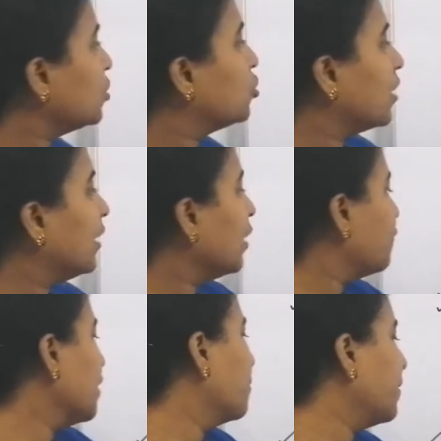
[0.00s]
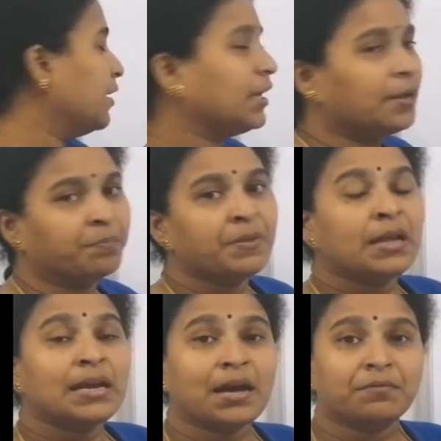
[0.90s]
as genetic fingerprinting.
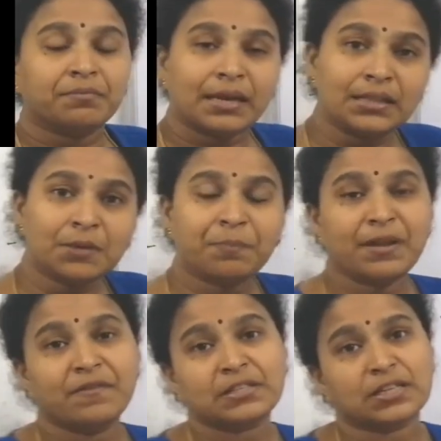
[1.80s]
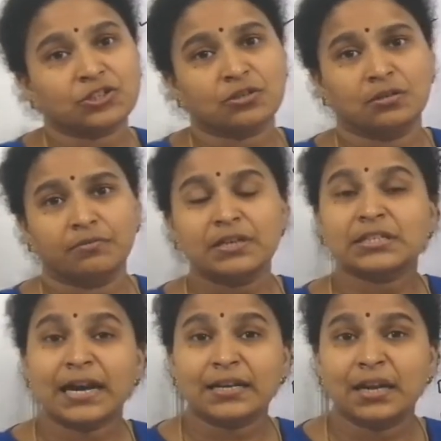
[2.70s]
Now, in the previous session, we
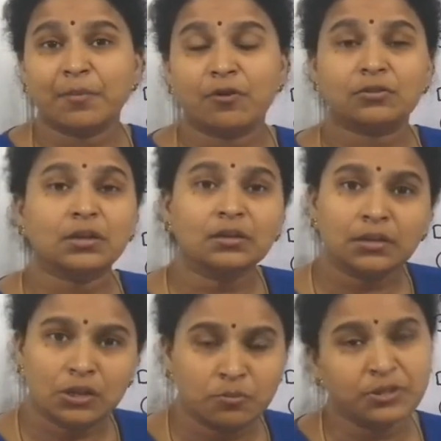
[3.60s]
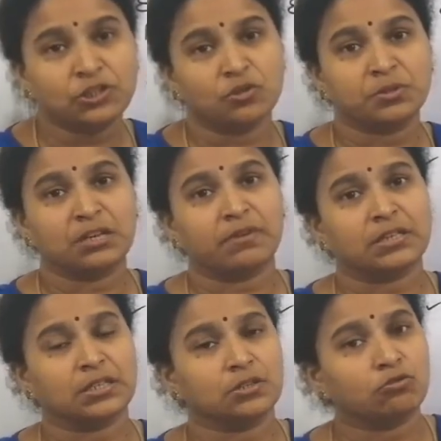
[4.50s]
studied about the human genome
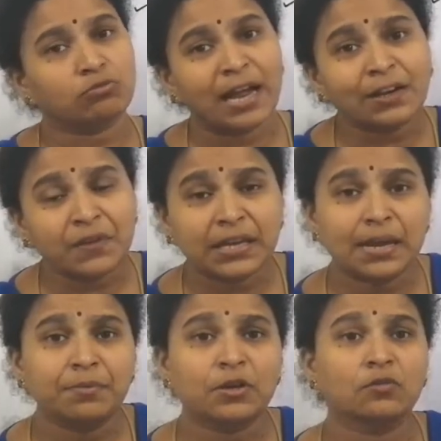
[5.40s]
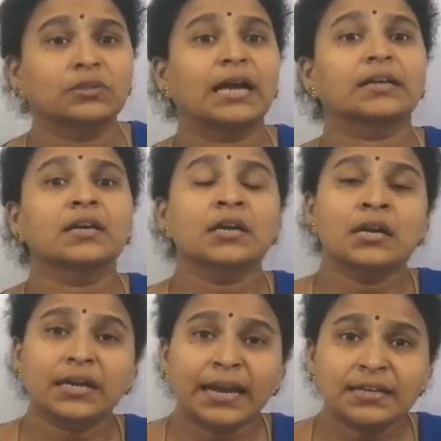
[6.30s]
sequencing. Through that, we came to know that
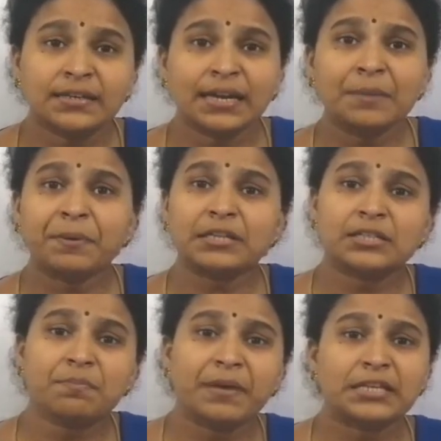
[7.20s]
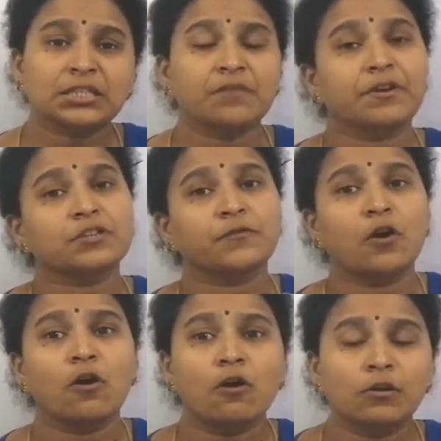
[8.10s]
99% base sequence of
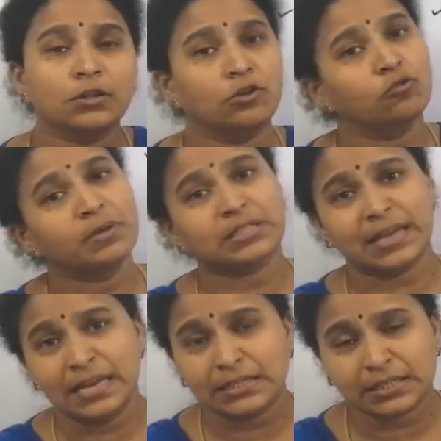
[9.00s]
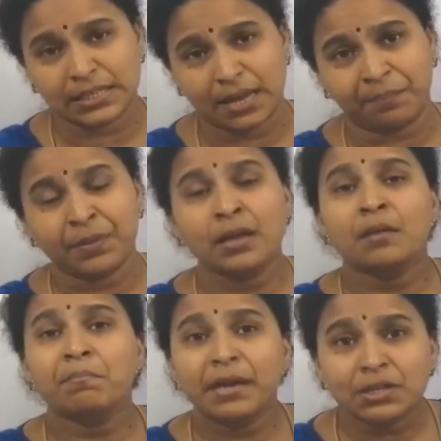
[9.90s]
all the humans is the same.
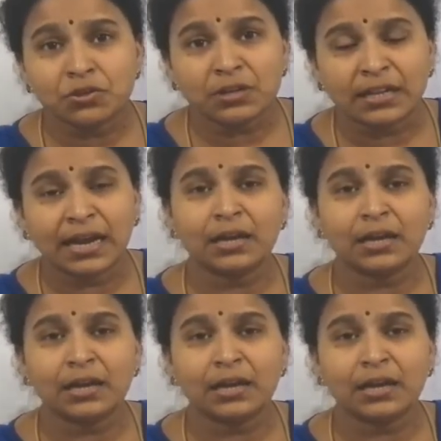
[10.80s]
Means to tell